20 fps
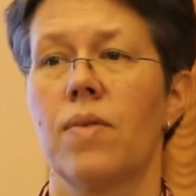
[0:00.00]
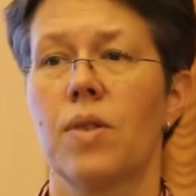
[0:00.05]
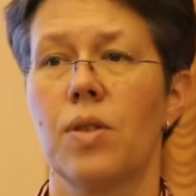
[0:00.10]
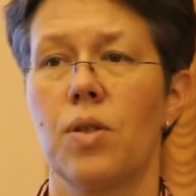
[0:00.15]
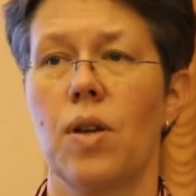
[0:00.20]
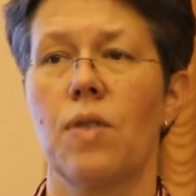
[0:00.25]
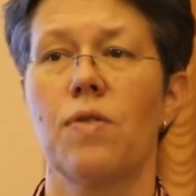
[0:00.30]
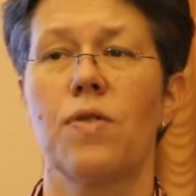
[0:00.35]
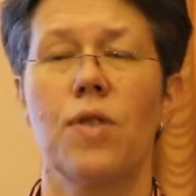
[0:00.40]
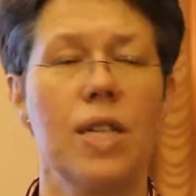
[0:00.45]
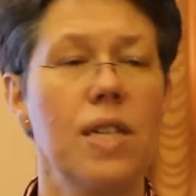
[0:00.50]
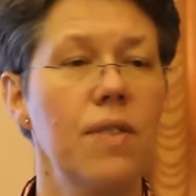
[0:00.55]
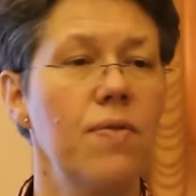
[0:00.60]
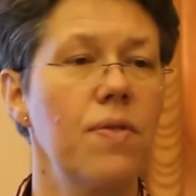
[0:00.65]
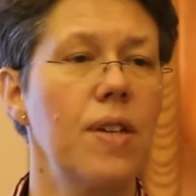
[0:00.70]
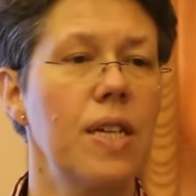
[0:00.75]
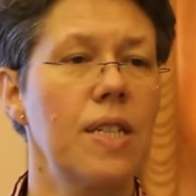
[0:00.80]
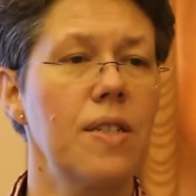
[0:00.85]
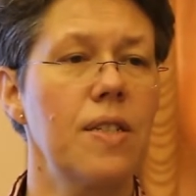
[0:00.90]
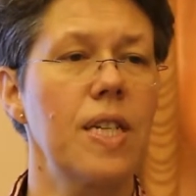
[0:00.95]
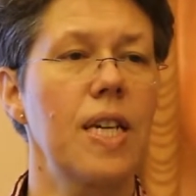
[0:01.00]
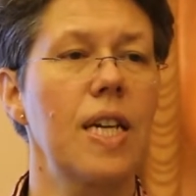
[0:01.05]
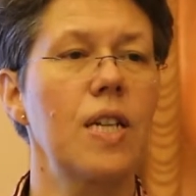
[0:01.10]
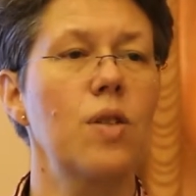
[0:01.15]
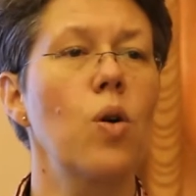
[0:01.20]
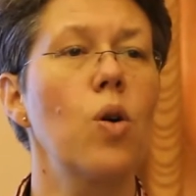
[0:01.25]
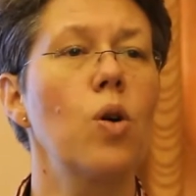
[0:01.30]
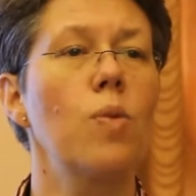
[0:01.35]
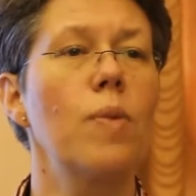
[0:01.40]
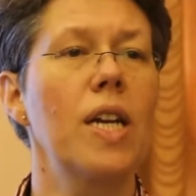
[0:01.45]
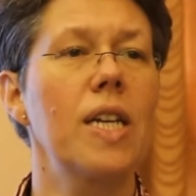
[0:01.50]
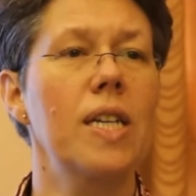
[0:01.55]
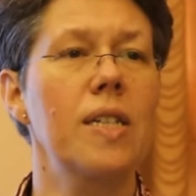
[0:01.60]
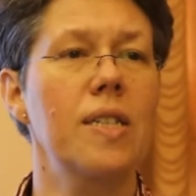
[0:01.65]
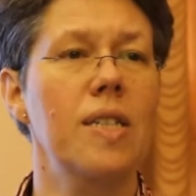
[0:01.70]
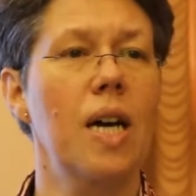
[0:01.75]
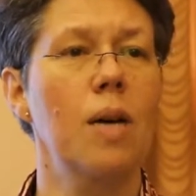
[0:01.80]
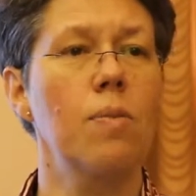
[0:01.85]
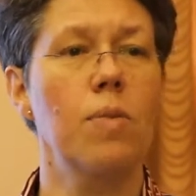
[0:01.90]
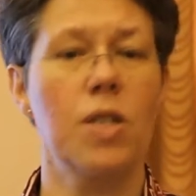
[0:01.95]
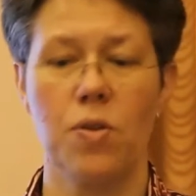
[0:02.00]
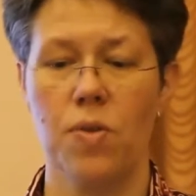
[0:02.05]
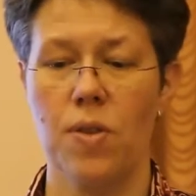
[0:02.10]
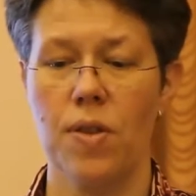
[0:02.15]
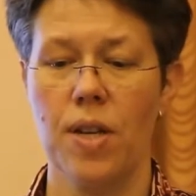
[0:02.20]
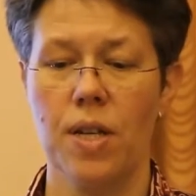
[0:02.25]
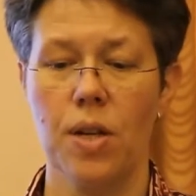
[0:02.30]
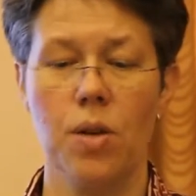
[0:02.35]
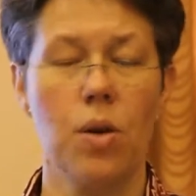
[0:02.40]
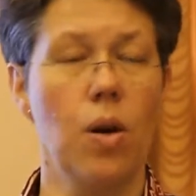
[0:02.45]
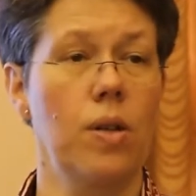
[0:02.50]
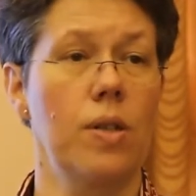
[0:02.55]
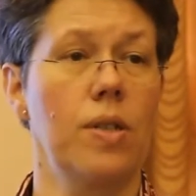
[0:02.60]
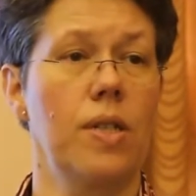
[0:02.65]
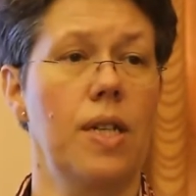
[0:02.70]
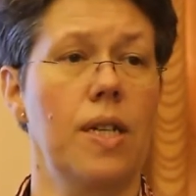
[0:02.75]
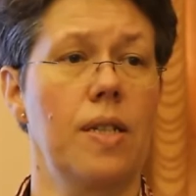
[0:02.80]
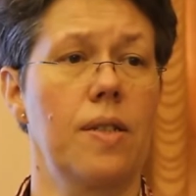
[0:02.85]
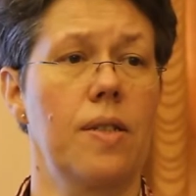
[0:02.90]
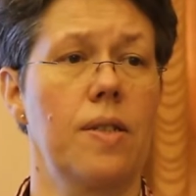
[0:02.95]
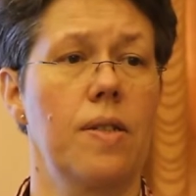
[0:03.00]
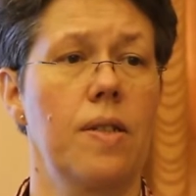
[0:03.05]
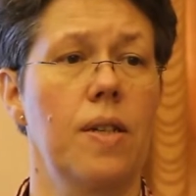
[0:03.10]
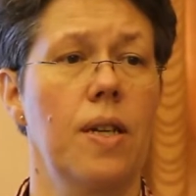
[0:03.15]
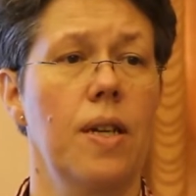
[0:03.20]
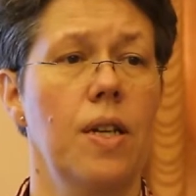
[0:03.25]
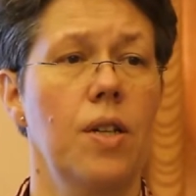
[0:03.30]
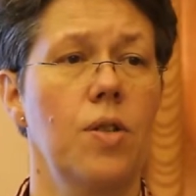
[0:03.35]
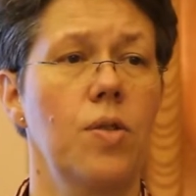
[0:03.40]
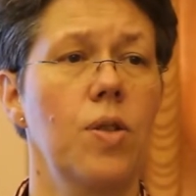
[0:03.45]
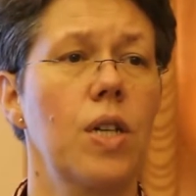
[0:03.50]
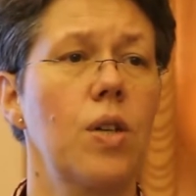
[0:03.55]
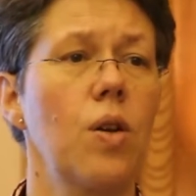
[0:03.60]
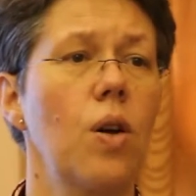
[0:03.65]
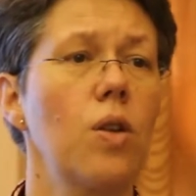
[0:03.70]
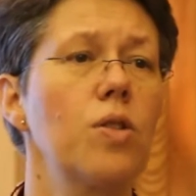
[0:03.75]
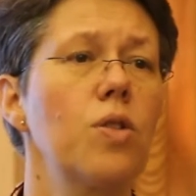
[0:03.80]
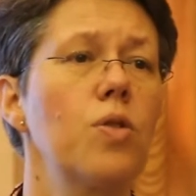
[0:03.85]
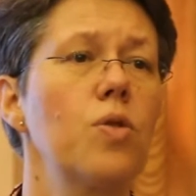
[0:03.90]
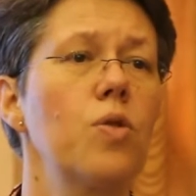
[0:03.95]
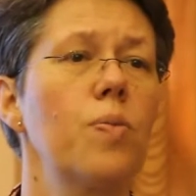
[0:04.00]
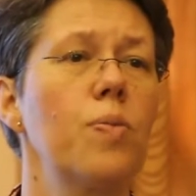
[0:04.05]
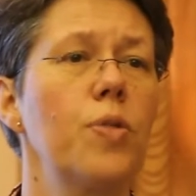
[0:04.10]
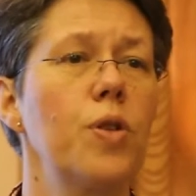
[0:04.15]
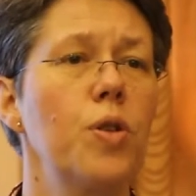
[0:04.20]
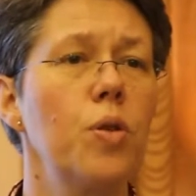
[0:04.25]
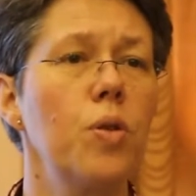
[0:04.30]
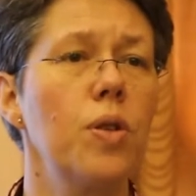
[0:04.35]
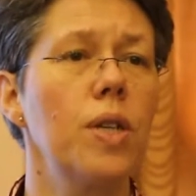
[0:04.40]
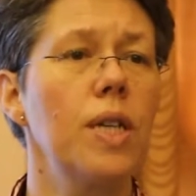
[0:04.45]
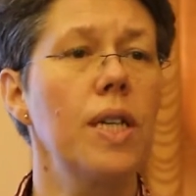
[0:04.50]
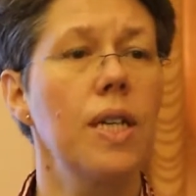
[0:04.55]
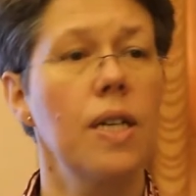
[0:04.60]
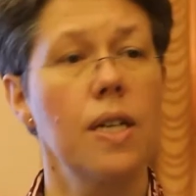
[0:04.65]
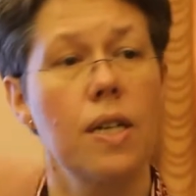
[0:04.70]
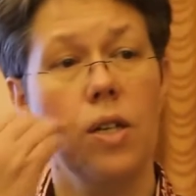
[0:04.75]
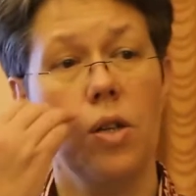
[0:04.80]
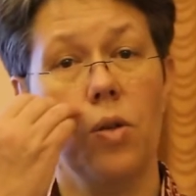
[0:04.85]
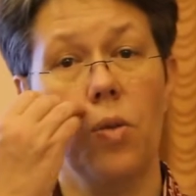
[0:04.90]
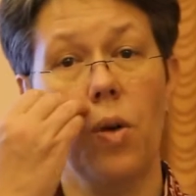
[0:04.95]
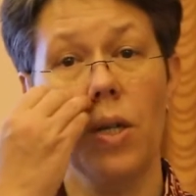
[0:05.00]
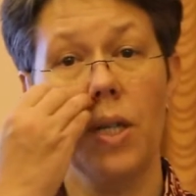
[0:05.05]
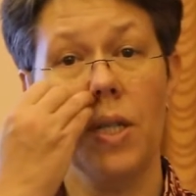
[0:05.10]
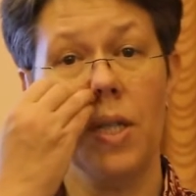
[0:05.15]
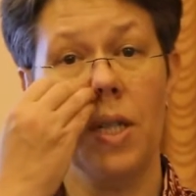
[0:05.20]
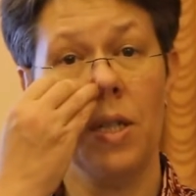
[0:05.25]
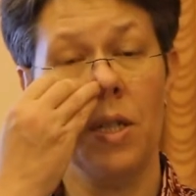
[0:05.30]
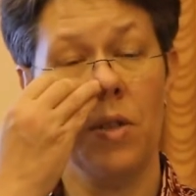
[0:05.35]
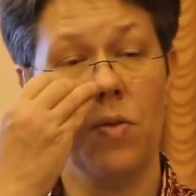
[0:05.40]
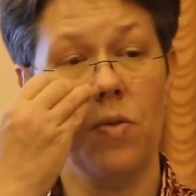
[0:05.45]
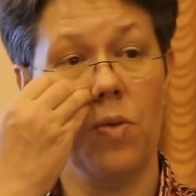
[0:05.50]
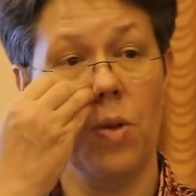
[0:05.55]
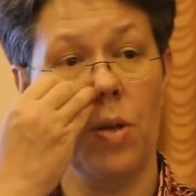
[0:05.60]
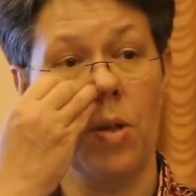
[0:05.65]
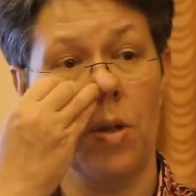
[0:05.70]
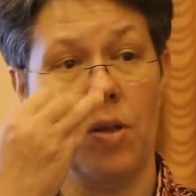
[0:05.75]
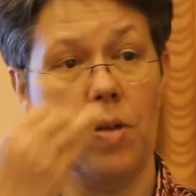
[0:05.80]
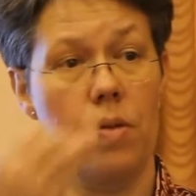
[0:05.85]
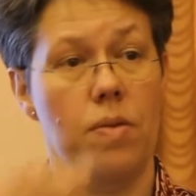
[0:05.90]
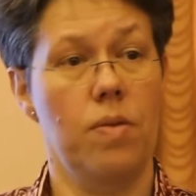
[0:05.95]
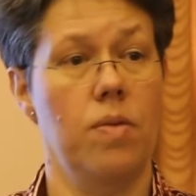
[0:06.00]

So I have to investigate all my examples within a context. You can also do purely qualitative work.